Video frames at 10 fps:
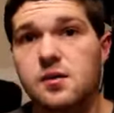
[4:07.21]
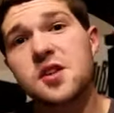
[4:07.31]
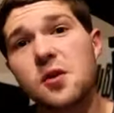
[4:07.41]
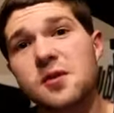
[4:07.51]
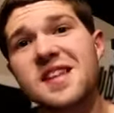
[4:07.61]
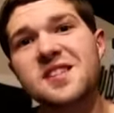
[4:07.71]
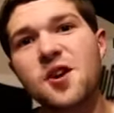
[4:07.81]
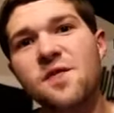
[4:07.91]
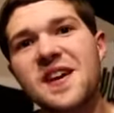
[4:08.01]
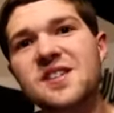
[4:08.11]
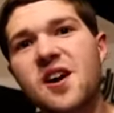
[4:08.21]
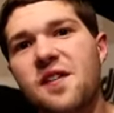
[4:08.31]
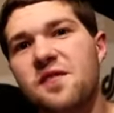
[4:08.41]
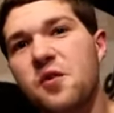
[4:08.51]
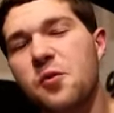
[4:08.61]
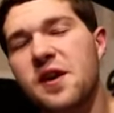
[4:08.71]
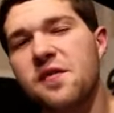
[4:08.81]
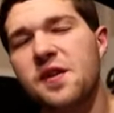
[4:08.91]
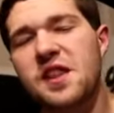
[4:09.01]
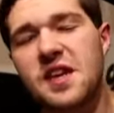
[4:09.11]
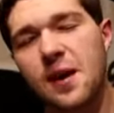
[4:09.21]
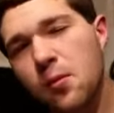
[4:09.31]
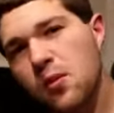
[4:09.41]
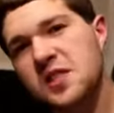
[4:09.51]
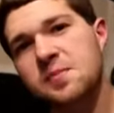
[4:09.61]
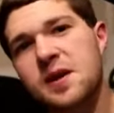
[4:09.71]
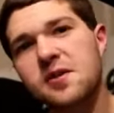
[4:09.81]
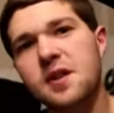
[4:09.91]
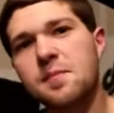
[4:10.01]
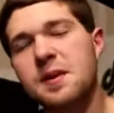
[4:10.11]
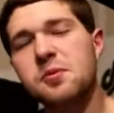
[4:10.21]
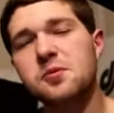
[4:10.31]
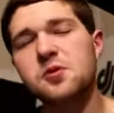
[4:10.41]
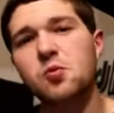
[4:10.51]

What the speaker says: So let's start things off with the #1 speaker that people